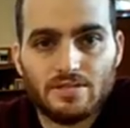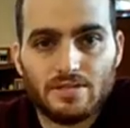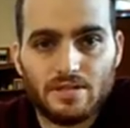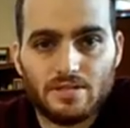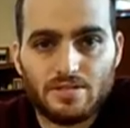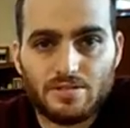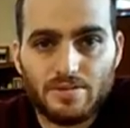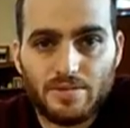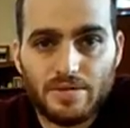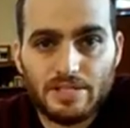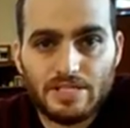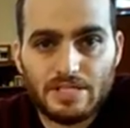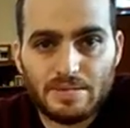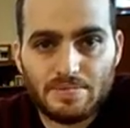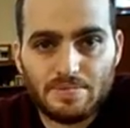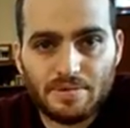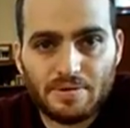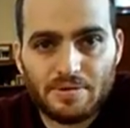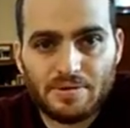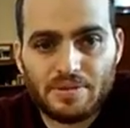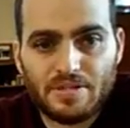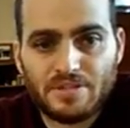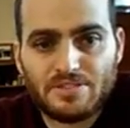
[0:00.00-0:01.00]
So it's
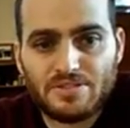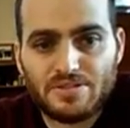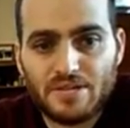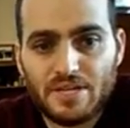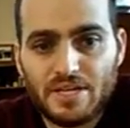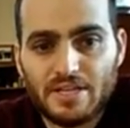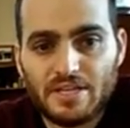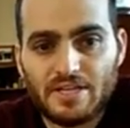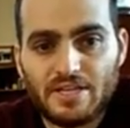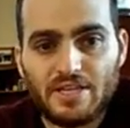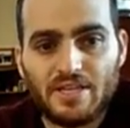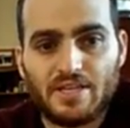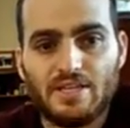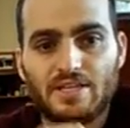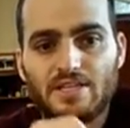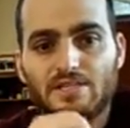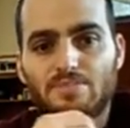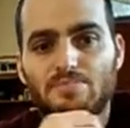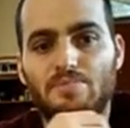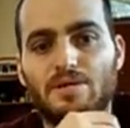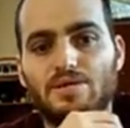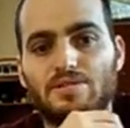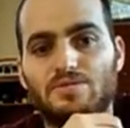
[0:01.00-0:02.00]
reasonable that strengthening
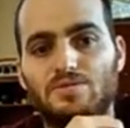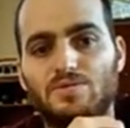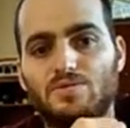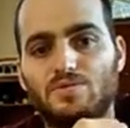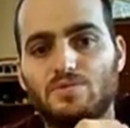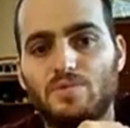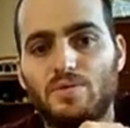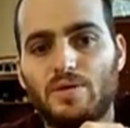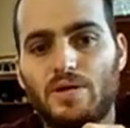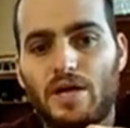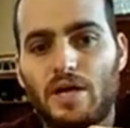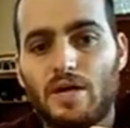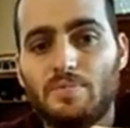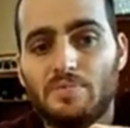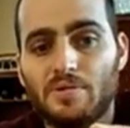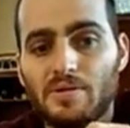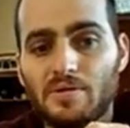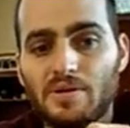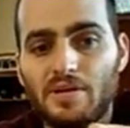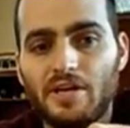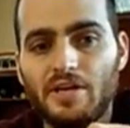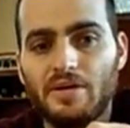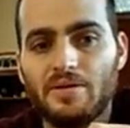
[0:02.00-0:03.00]
these muscles will
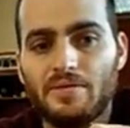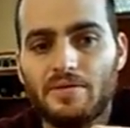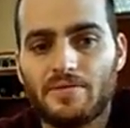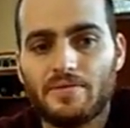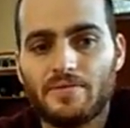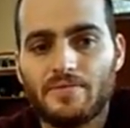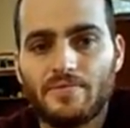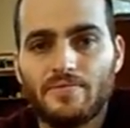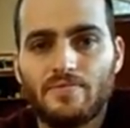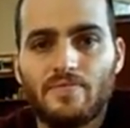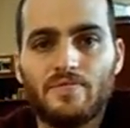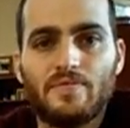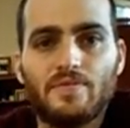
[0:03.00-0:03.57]
help you heal.